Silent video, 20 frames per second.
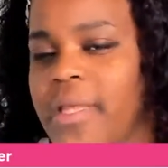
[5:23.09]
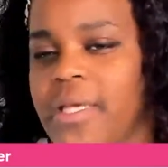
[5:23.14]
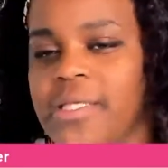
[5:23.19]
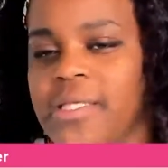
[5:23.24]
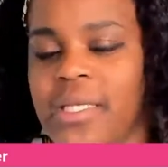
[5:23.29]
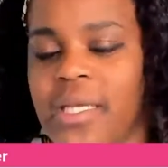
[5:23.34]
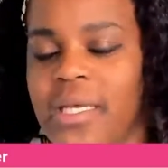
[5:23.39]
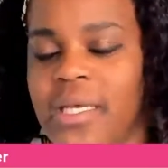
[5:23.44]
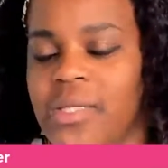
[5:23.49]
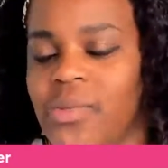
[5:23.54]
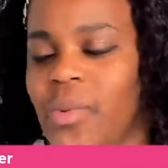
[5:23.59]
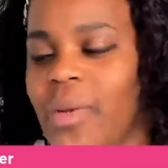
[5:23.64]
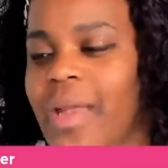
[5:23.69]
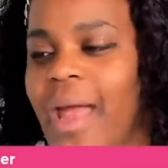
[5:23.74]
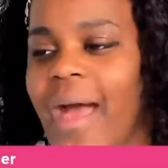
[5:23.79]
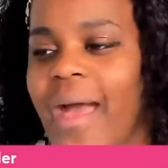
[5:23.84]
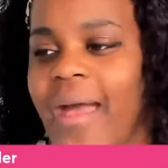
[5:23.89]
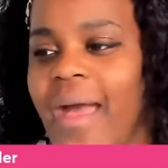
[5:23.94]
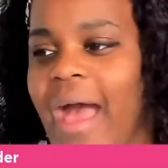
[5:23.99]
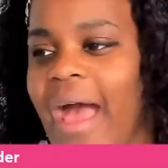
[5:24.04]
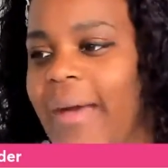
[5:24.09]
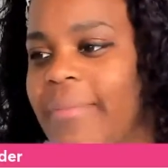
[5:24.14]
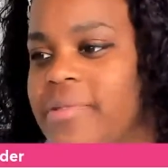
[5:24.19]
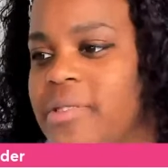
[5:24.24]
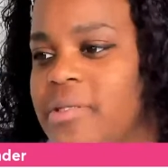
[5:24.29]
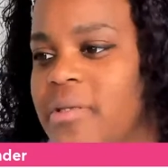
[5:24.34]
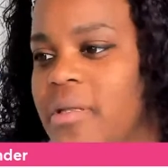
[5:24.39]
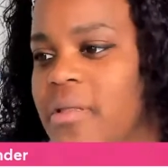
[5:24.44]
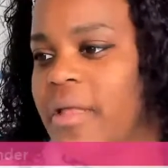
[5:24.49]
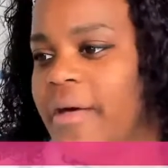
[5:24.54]
This is what I
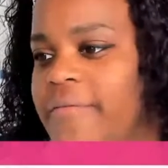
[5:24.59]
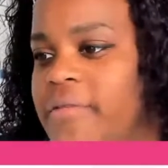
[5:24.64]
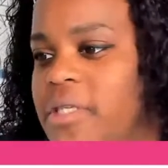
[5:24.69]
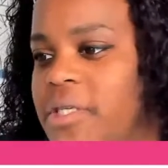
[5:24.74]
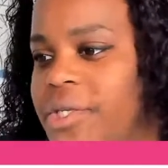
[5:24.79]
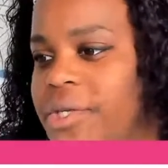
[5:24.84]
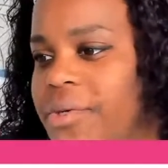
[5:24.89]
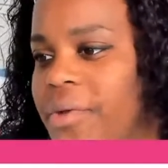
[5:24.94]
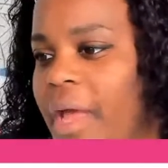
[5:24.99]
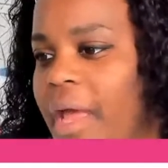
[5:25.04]
absolutely love to do.